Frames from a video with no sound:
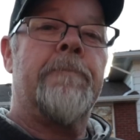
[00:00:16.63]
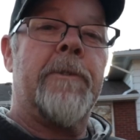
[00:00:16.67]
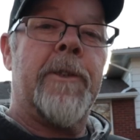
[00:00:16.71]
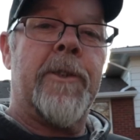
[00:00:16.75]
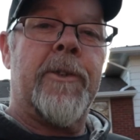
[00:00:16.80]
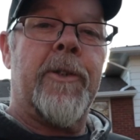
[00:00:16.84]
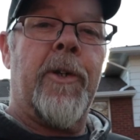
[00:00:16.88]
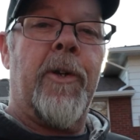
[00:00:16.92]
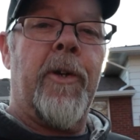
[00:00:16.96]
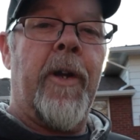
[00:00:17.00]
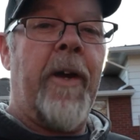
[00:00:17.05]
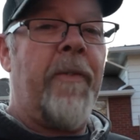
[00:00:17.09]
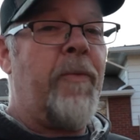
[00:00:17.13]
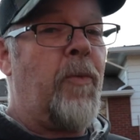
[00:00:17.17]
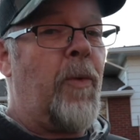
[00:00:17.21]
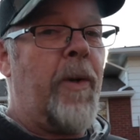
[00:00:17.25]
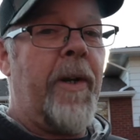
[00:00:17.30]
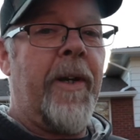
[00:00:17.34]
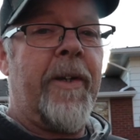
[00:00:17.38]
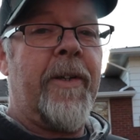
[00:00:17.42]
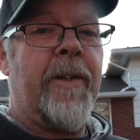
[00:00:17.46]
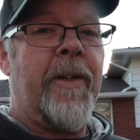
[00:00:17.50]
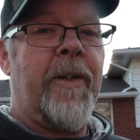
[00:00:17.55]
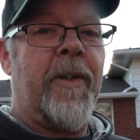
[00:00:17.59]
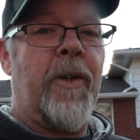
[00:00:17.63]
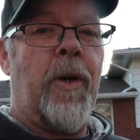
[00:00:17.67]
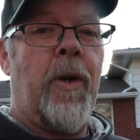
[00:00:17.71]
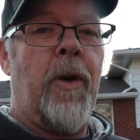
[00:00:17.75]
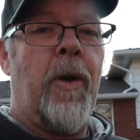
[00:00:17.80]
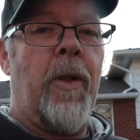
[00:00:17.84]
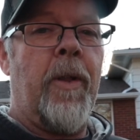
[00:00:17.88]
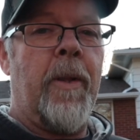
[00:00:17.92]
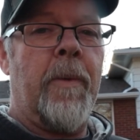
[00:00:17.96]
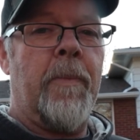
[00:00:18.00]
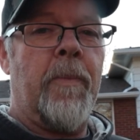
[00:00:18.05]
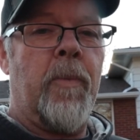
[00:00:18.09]
To start off, we're not gonna
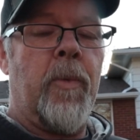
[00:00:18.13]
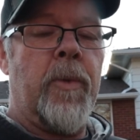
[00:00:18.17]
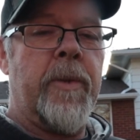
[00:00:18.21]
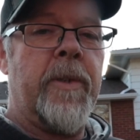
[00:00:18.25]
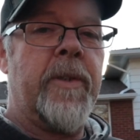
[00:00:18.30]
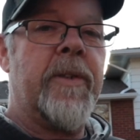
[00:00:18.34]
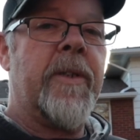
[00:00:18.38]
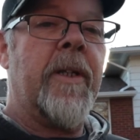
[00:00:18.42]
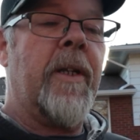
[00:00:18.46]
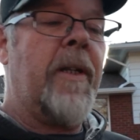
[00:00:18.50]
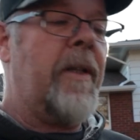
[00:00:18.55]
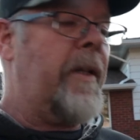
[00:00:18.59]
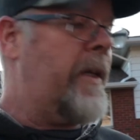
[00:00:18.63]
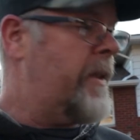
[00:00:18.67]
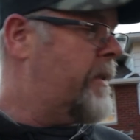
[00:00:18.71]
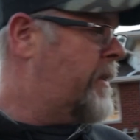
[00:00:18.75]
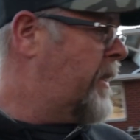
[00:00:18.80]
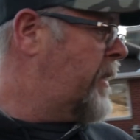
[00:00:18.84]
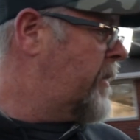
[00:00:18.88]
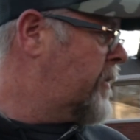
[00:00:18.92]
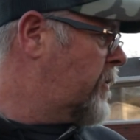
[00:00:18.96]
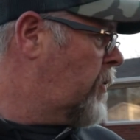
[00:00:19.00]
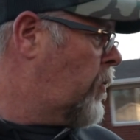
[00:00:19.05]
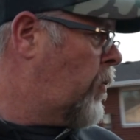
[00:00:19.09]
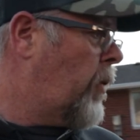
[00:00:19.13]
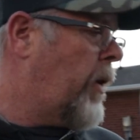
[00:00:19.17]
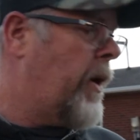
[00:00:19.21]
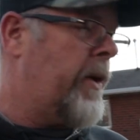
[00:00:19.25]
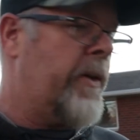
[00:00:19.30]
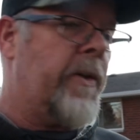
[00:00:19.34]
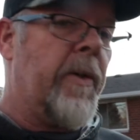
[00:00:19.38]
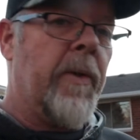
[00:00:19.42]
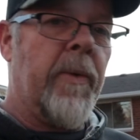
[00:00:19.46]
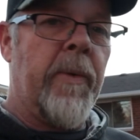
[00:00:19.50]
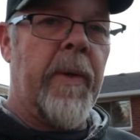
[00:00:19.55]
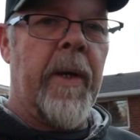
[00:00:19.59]
call them. We're just gonna let Diesel
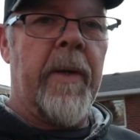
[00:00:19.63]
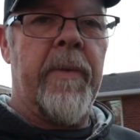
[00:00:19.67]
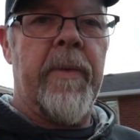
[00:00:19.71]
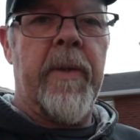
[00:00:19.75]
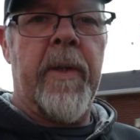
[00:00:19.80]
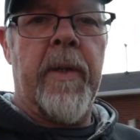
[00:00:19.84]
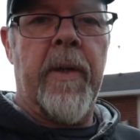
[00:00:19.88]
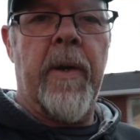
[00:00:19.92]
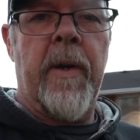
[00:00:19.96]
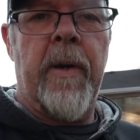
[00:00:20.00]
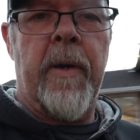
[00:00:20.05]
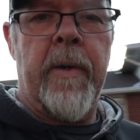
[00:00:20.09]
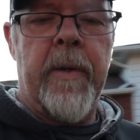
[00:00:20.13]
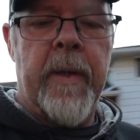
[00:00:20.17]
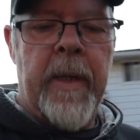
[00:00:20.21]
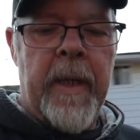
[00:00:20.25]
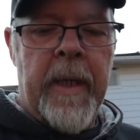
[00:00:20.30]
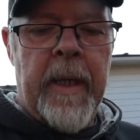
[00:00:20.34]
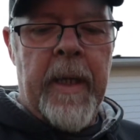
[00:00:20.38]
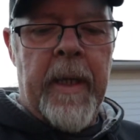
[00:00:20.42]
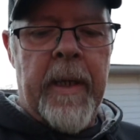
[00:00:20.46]
wander around the yard.